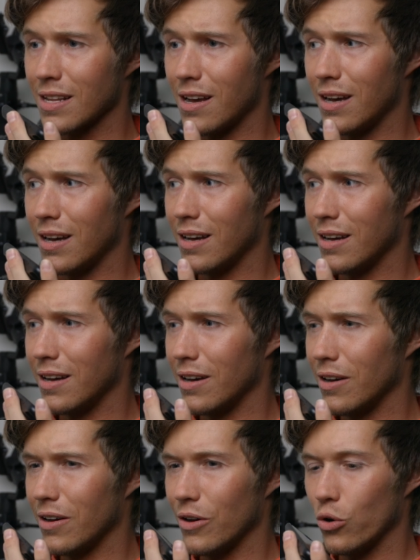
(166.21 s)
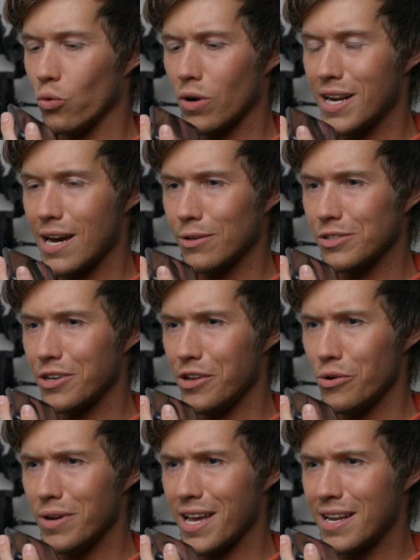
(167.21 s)
uh what house are
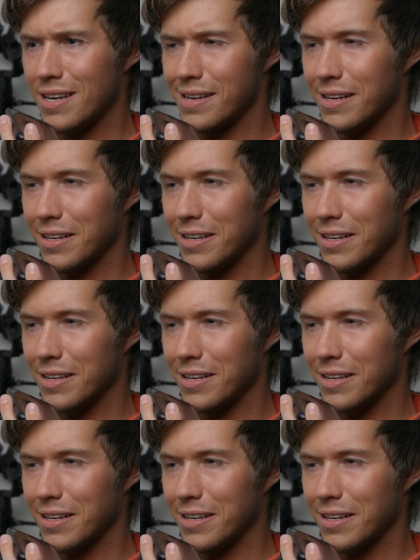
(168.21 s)
you again?